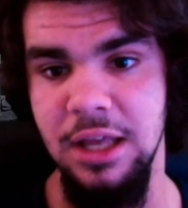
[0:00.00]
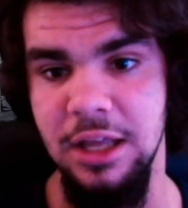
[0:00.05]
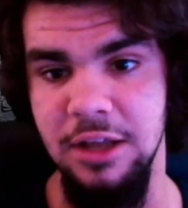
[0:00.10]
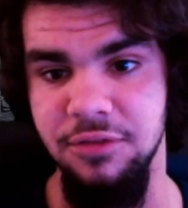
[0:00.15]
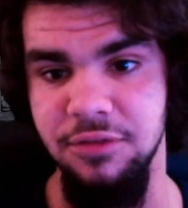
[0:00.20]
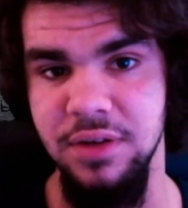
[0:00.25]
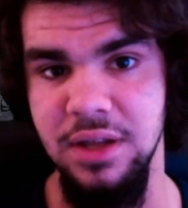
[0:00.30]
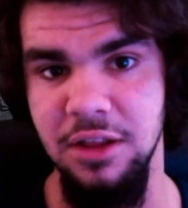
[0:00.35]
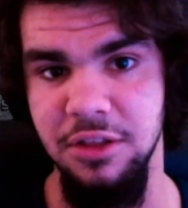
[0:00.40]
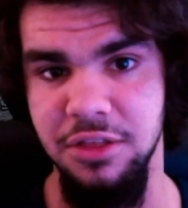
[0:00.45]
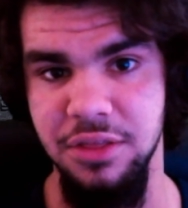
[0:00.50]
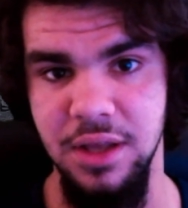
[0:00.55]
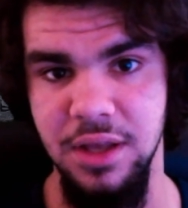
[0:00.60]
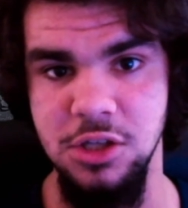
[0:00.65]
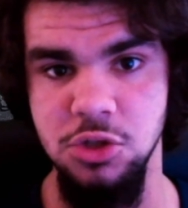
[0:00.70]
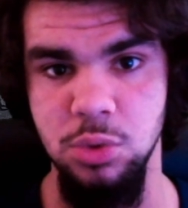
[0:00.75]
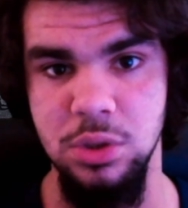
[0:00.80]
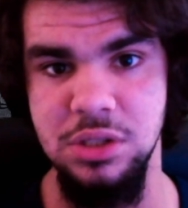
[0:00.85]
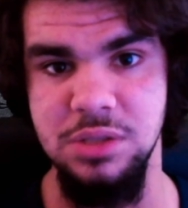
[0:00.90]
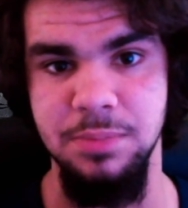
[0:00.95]
if he
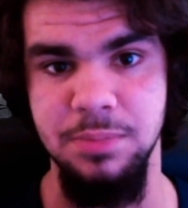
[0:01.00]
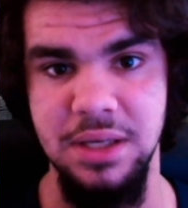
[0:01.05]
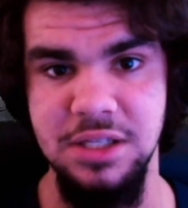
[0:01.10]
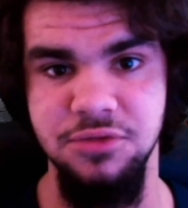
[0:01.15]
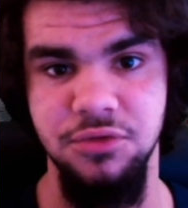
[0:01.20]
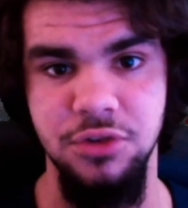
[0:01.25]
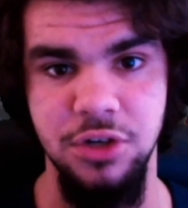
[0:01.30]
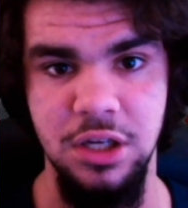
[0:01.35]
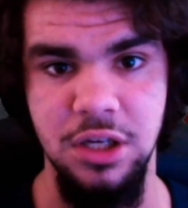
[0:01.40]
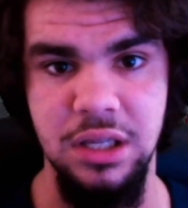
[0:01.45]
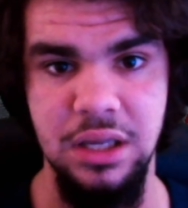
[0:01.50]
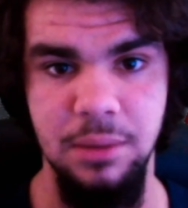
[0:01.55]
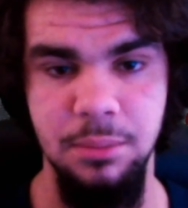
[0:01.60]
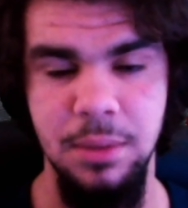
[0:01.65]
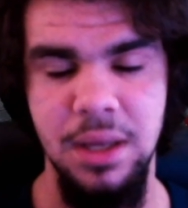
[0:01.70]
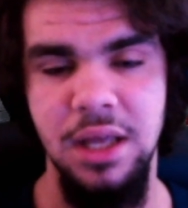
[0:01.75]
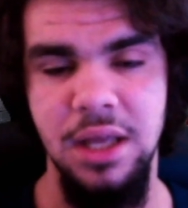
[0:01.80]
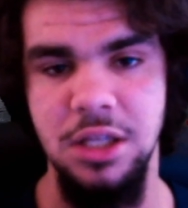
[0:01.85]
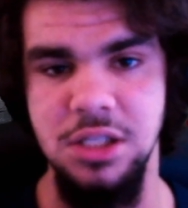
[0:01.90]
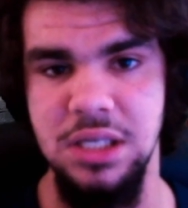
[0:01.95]
thinks what's best for the
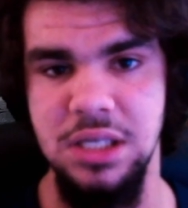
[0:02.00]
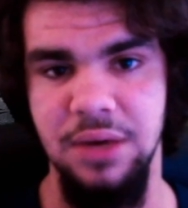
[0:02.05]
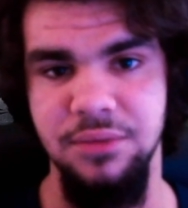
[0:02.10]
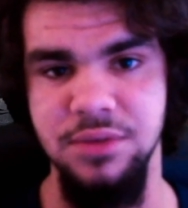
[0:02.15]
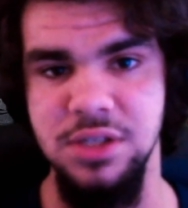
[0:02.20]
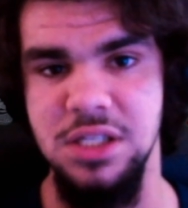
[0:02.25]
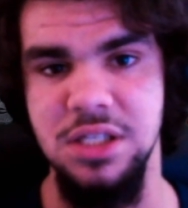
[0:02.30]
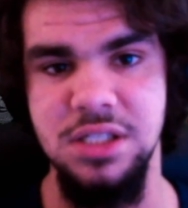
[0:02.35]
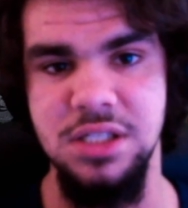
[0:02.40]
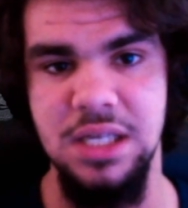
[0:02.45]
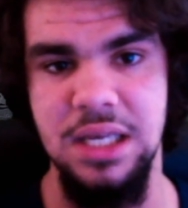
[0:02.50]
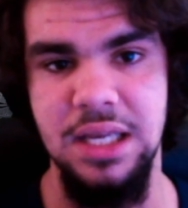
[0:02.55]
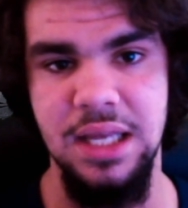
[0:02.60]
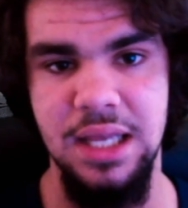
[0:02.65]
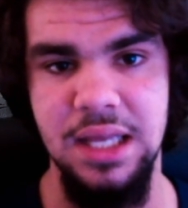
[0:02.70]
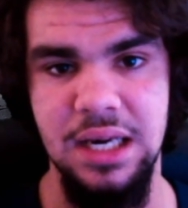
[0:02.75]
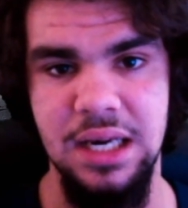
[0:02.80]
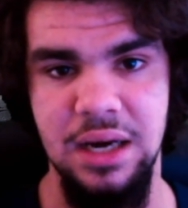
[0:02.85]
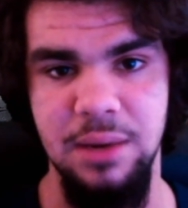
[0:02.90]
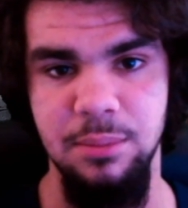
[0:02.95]
club, it's obviously selling
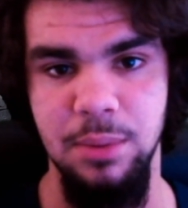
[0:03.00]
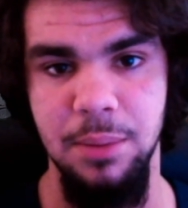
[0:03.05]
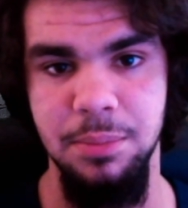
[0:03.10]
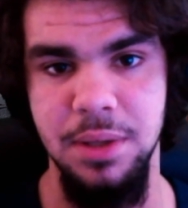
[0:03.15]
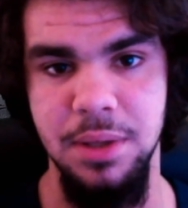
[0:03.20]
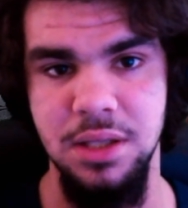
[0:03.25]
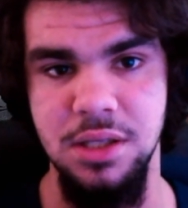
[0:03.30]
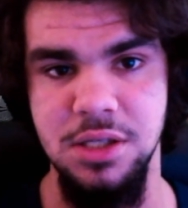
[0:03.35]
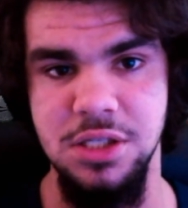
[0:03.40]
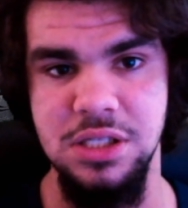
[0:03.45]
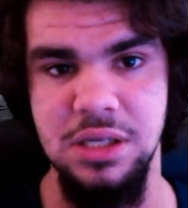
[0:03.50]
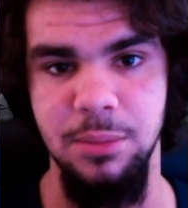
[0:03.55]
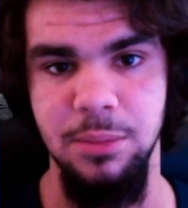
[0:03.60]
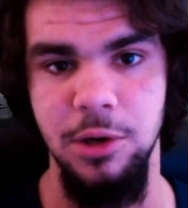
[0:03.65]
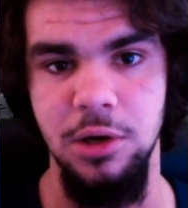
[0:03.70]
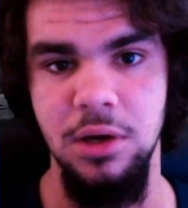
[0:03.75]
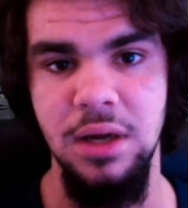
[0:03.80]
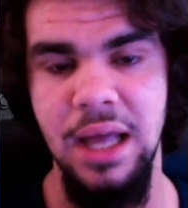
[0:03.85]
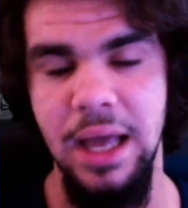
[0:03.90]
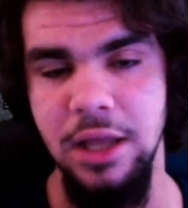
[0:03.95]
Kylian Mbappe this
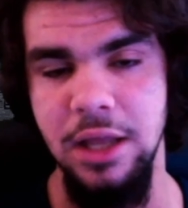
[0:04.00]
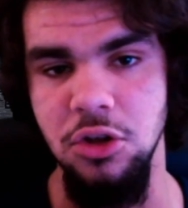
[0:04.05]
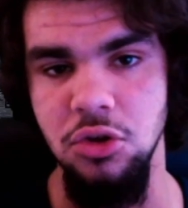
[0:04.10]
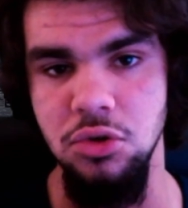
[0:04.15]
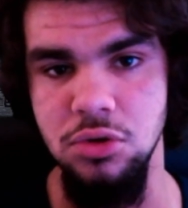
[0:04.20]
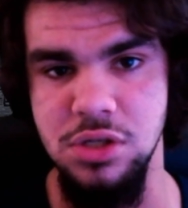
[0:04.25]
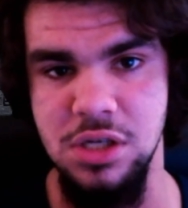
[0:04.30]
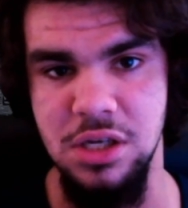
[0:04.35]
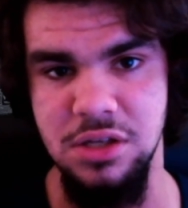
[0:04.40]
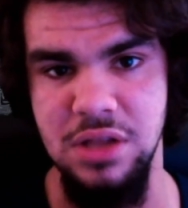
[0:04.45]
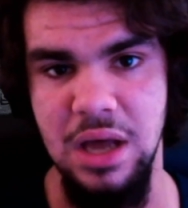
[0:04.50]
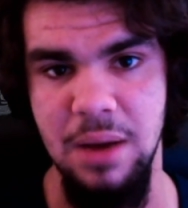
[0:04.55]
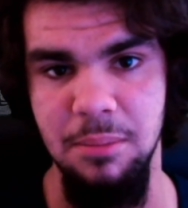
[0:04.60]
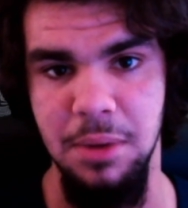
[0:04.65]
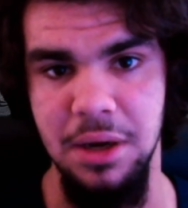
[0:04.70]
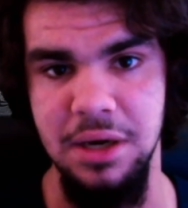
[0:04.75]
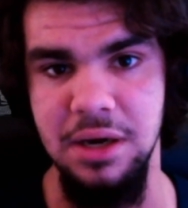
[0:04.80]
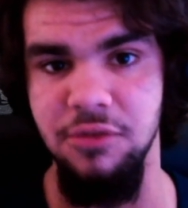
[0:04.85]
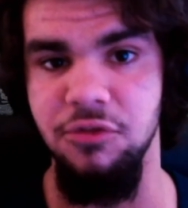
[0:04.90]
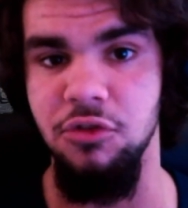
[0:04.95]
summer and using that
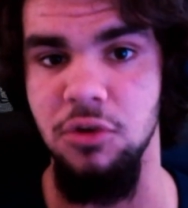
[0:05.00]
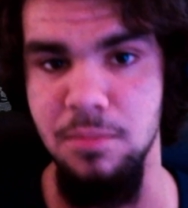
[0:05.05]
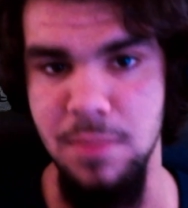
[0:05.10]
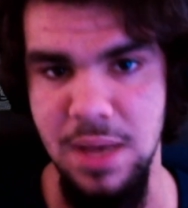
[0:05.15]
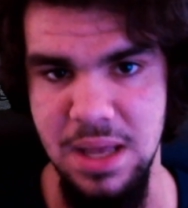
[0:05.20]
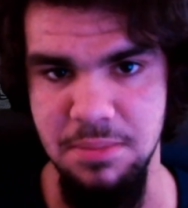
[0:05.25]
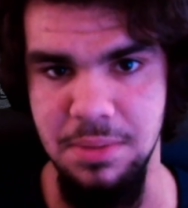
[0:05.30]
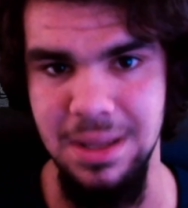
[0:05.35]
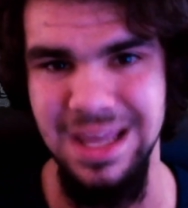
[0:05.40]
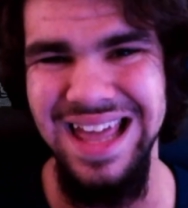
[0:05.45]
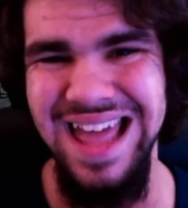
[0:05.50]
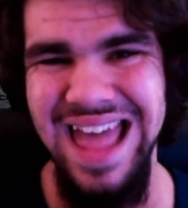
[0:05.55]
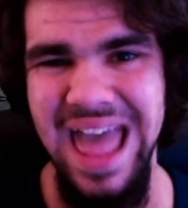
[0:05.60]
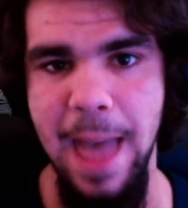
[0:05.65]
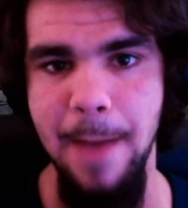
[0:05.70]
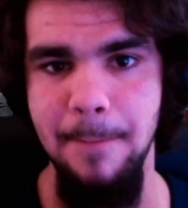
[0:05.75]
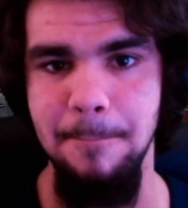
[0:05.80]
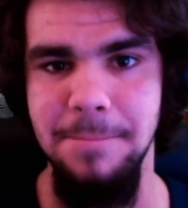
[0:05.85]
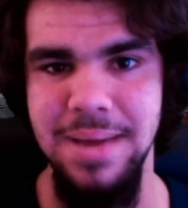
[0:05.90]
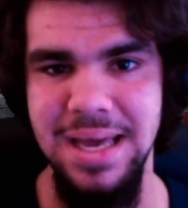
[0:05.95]
money for maybe
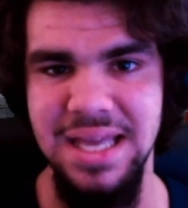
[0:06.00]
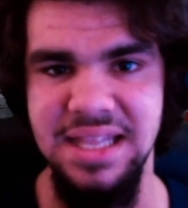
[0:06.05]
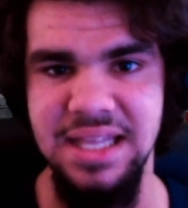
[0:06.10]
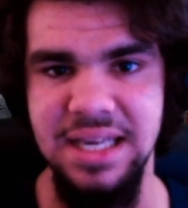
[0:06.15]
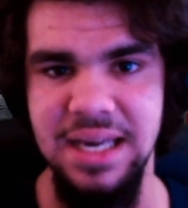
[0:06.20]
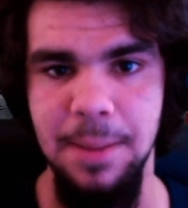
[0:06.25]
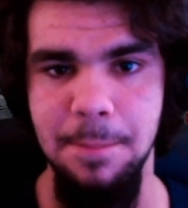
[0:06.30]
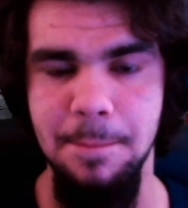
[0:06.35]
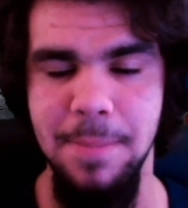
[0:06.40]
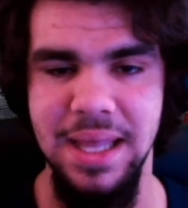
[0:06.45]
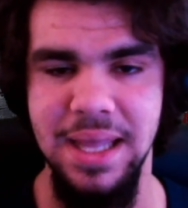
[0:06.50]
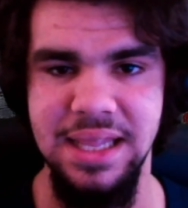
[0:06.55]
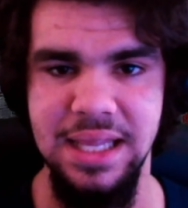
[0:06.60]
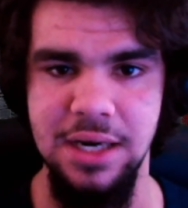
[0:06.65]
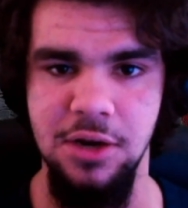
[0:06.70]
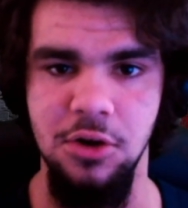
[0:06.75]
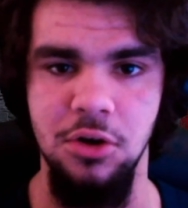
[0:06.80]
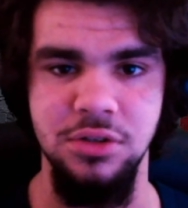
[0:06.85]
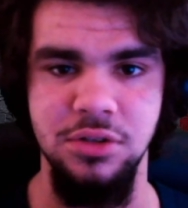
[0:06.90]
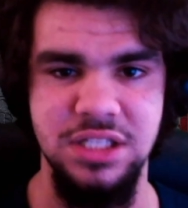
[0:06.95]
a
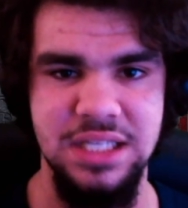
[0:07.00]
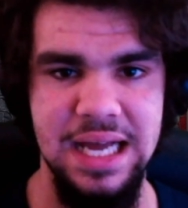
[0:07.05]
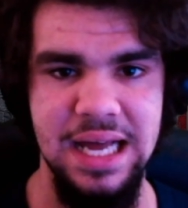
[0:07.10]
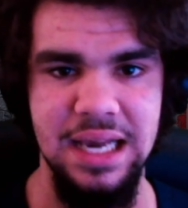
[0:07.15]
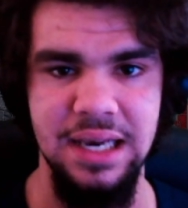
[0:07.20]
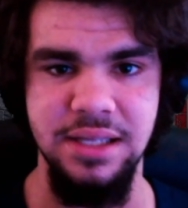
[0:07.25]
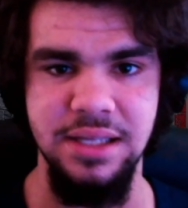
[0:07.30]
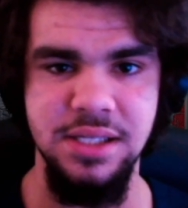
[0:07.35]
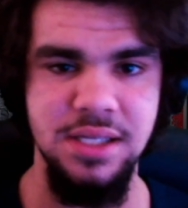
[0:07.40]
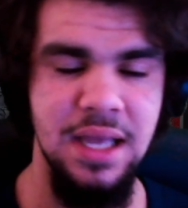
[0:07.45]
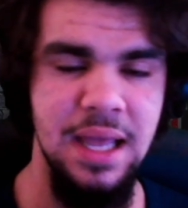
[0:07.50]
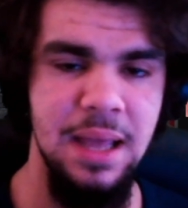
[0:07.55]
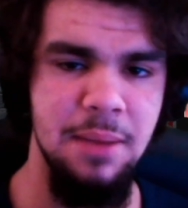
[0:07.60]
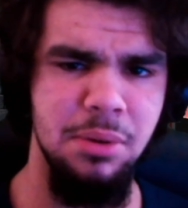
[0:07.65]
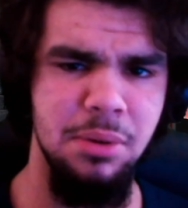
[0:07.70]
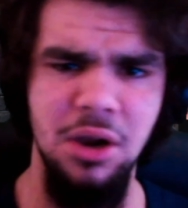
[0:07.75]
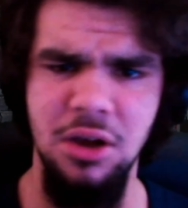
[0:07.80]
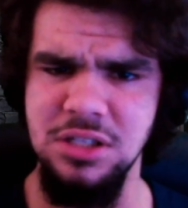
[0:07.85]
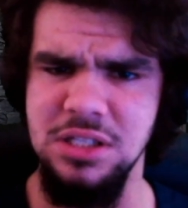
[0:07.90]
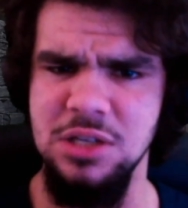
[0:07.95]
Pedri Gonzalez.
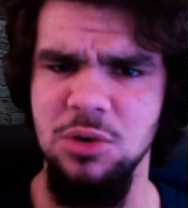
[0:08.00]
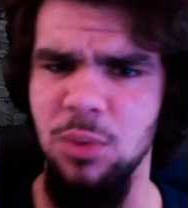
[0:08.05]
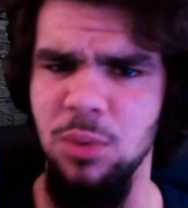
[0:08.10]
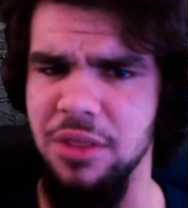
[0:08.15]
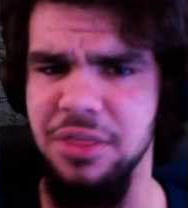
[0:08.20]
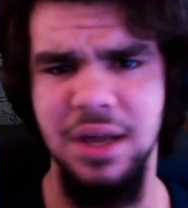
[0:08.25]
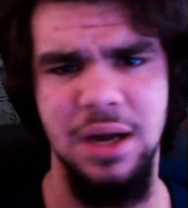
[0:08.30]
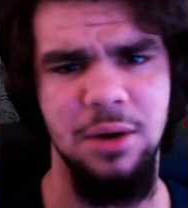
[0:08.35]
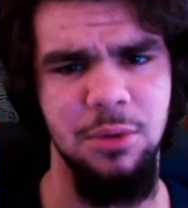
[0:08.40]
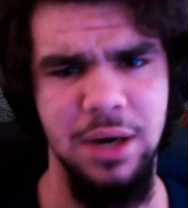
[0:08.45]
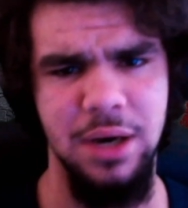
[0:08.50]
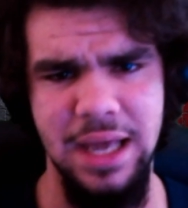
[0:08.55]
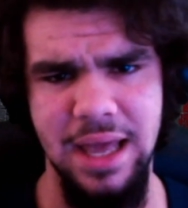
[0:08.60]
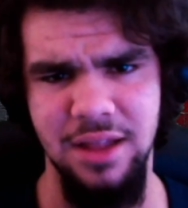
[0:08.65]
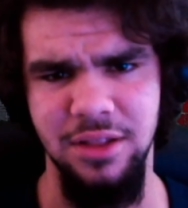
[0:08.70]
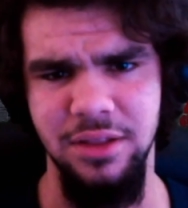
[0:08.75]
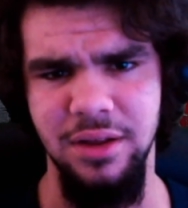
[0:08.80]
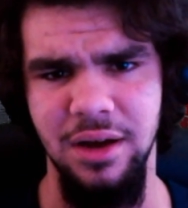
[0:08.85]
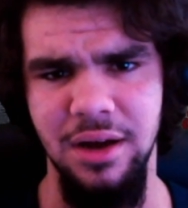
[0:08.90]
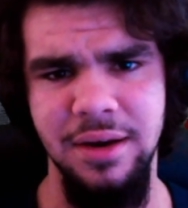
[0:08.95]
But lastly, one thing I want to
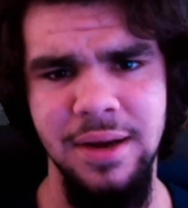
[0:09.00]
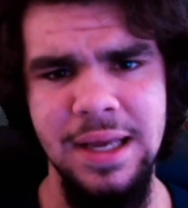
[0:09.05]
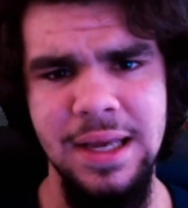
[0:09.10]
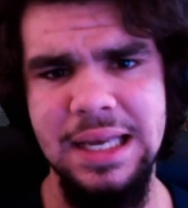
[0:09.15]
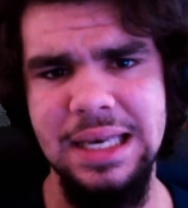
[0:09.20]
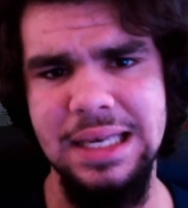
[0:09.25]
end on.